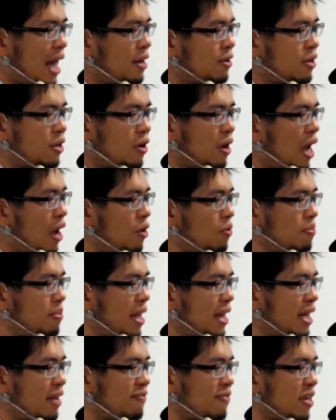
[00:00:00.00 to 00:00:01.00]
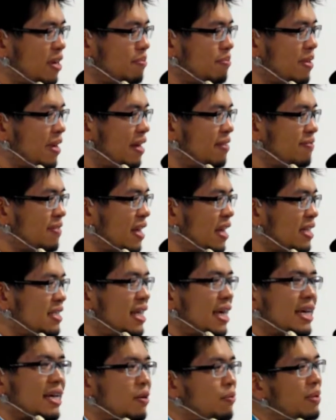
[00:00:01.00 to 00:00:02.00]
I don't know how many of them have
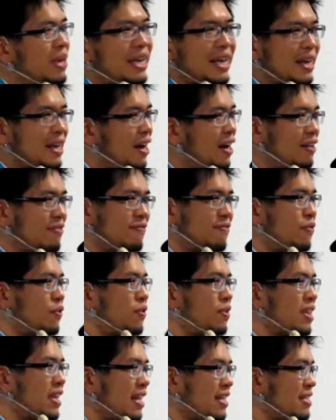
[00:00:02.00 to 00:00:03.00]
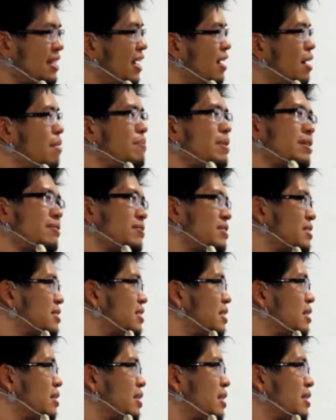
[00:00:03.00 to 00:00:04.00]
taken a weekend off for the entire, I mean, it's
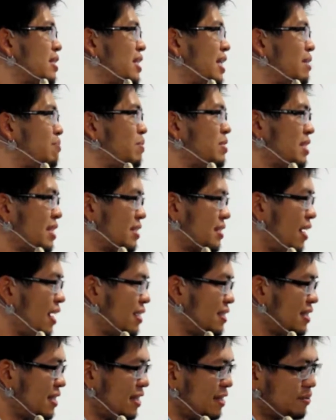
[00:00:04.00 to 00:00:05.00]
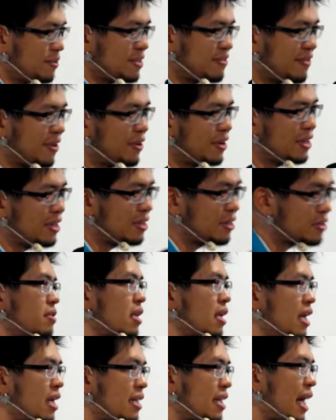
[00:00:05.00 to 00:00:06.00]
just that the team was exhausted. It was very,
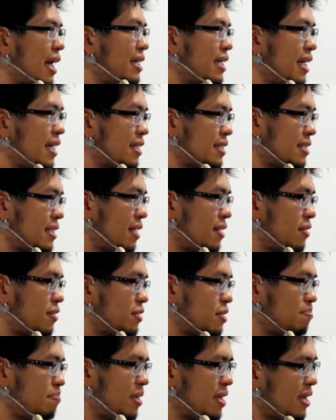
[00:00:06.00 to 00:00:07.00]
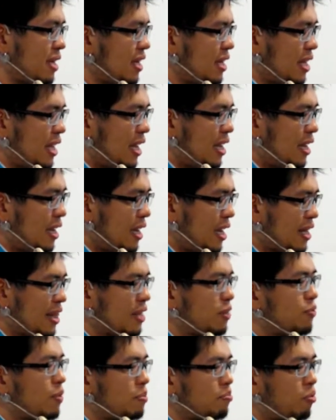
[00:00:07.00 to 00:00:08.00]
nine data centers, but uh, I think
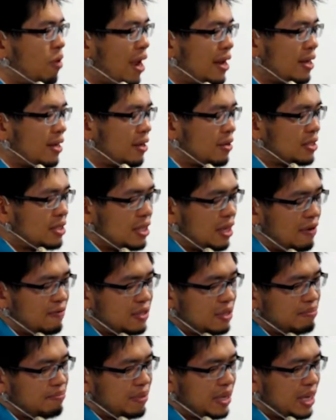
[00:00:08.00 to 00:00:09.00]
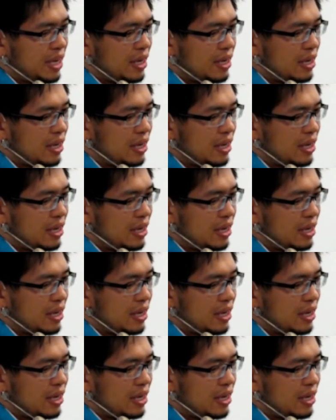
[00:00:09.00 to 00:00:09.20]
we prided ourselves in being